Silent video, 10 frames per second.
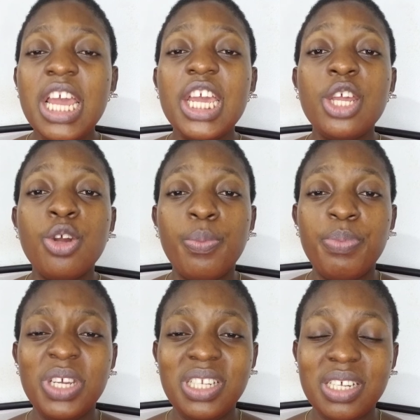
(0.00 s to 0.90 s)
in
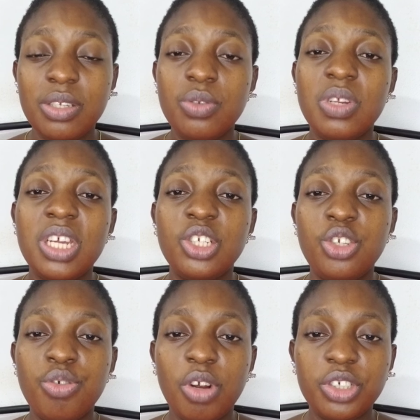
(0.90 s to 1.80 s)
obedience to the
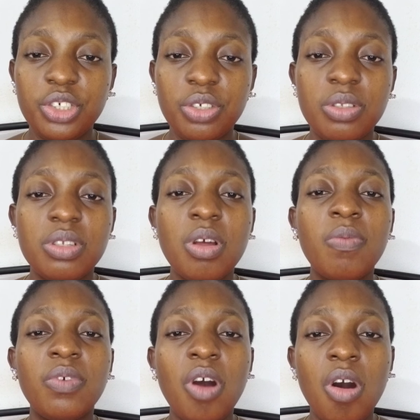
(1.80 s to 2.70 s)
instructions
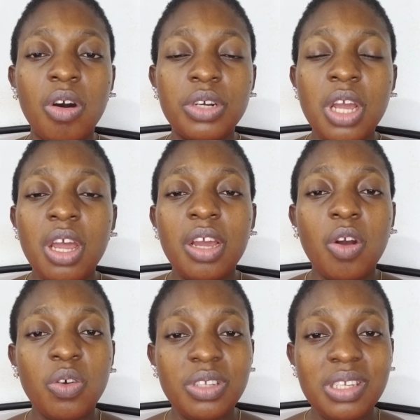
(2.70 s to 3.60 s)
of God
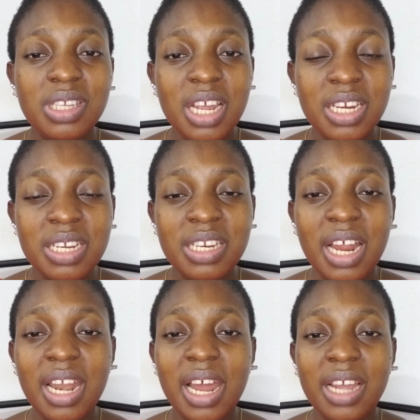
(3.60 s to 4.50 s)
concerning
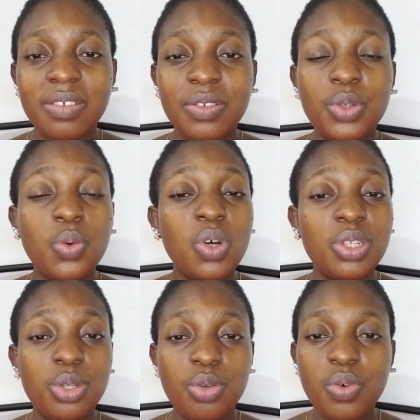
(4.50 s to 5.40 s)
their lives
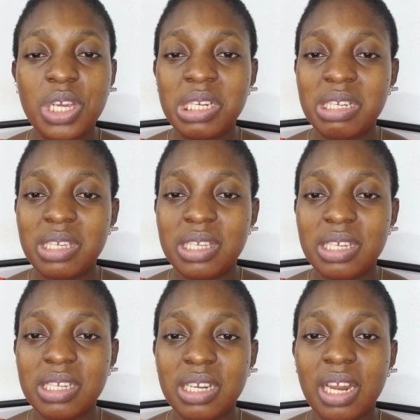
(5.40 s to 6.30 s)
towards you in this
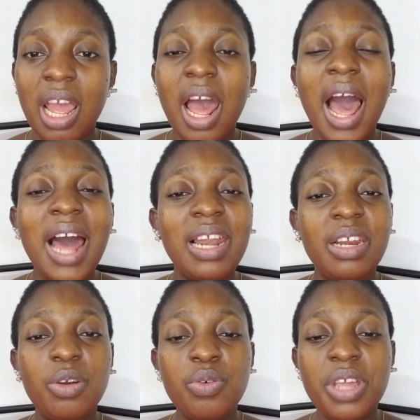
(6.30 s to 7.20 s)
season.
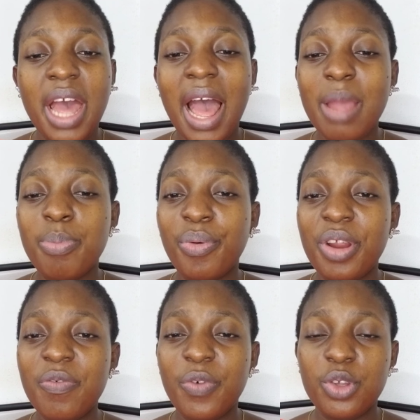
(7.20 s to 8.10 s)
Hallelujah. I
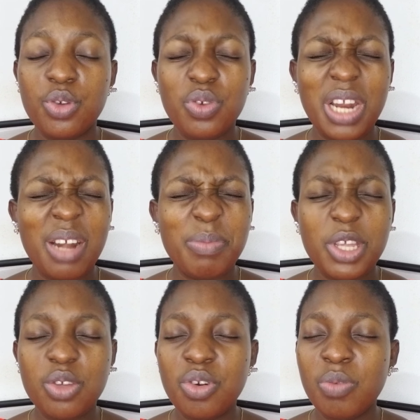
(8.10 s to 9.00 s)
pray for you that
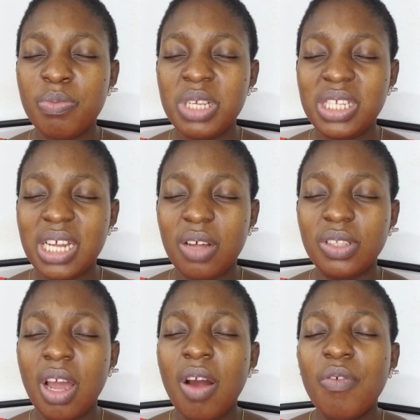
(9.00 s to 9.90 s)
may you not miss
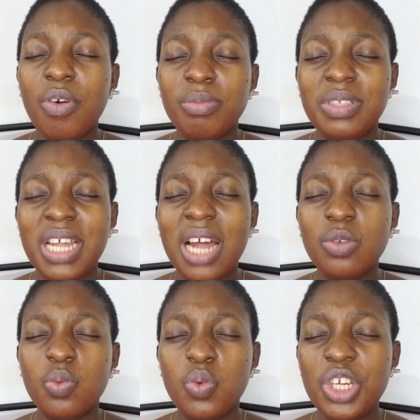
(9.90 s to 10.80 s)
out from
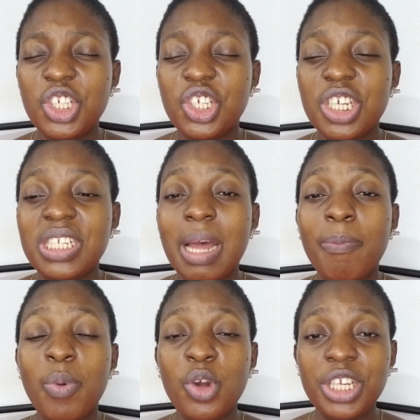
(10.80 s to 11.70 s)
that which is
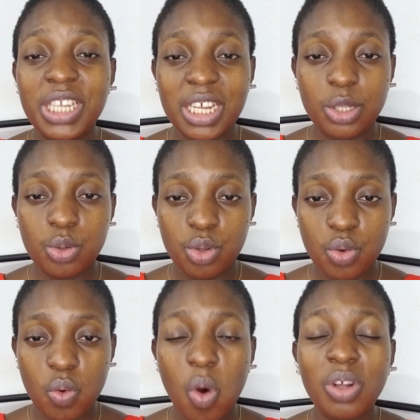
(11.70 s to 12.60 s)
appointed to
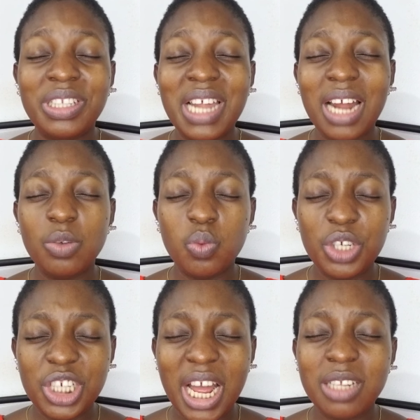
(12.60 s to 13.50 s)
you, or that
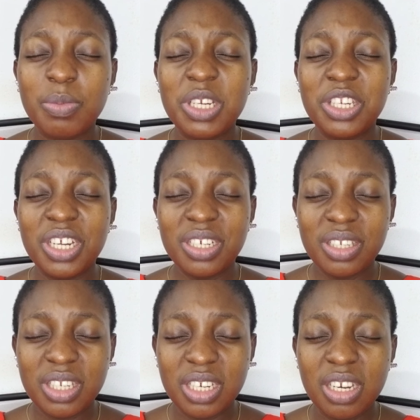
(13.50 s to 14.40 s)
which has been
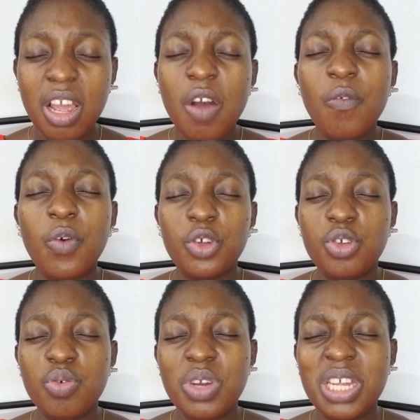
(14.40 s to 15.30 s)
destined for
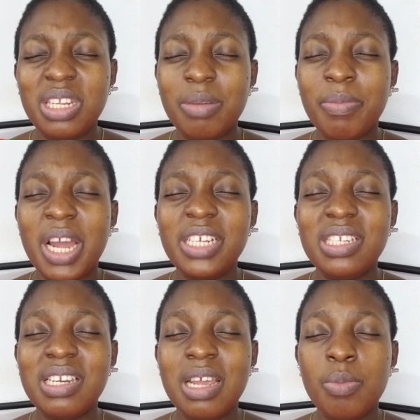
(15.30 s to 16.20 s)
you, in the
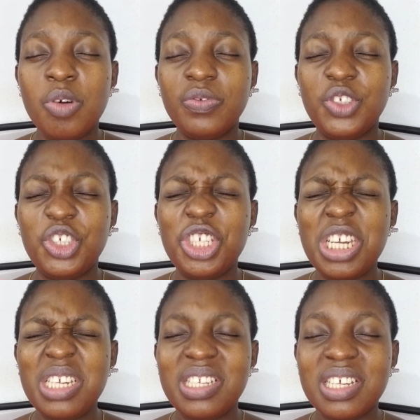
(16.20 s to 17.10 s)
mighty name of
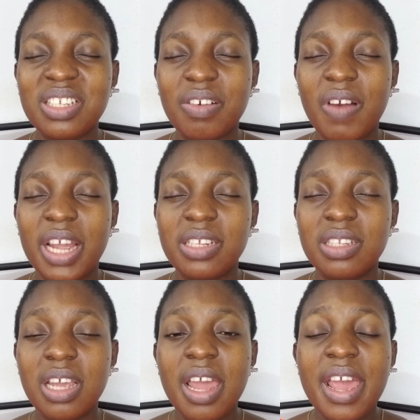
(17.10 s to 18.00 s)
Jesus
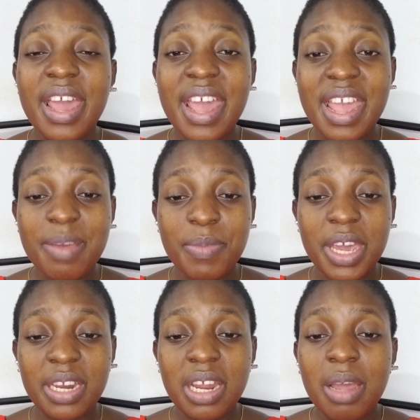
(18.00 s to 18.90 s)
Christ.
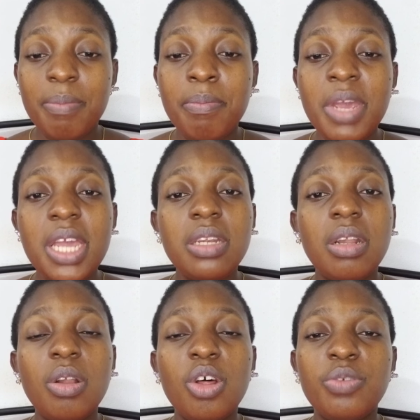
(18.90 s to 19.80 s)
Amen. May
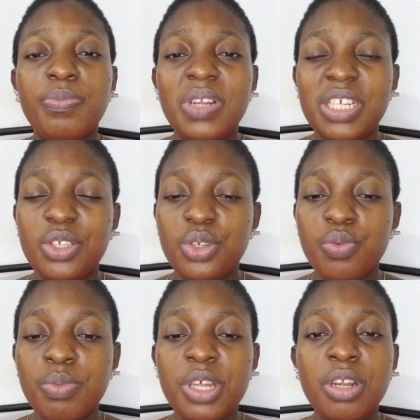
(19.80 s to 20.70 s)
the Lord bless
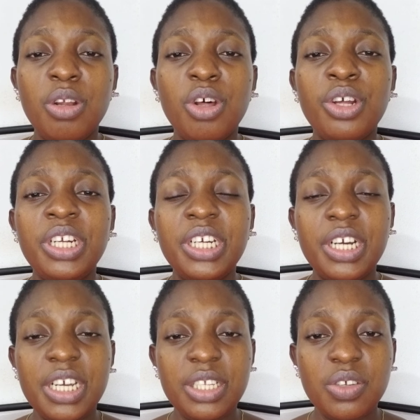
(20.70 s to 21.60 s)
you. May the Lord
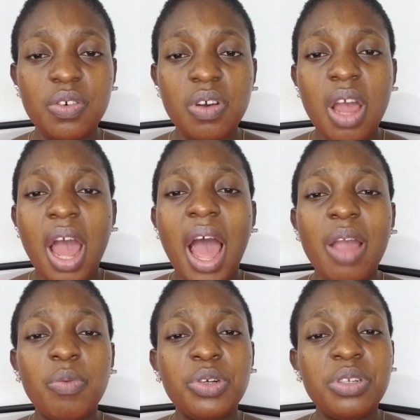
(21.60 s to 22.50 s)
increase you.
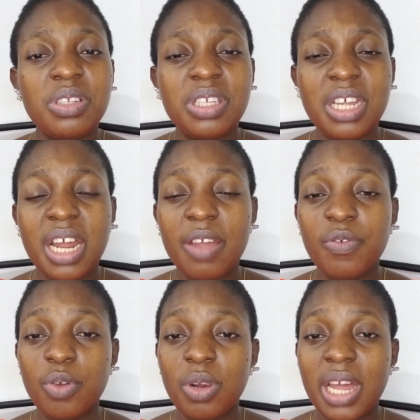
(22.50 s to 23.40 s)
I want to say that
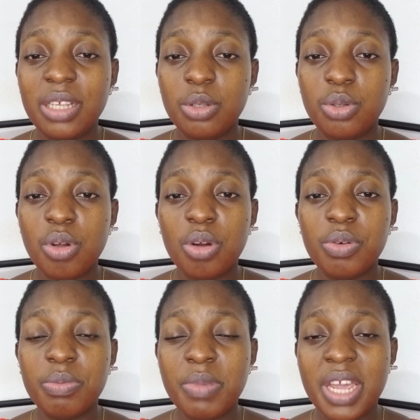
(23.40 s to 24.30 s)
if you'd like to talk
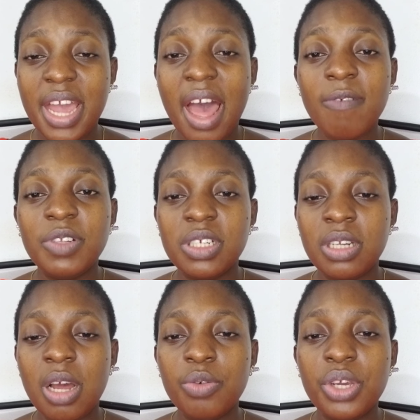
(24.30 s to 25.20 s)
with me after
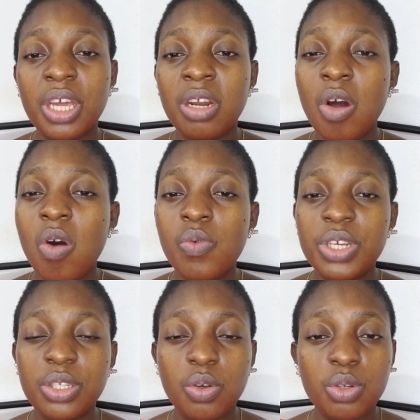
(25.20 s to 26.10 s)
now, you can
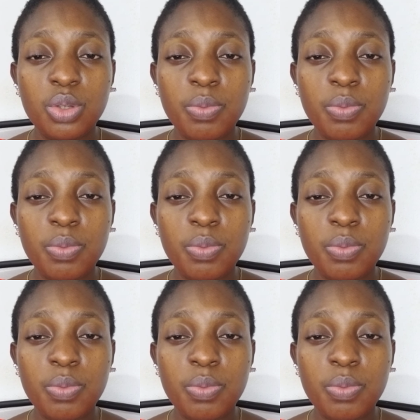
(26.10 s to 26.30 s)
always go to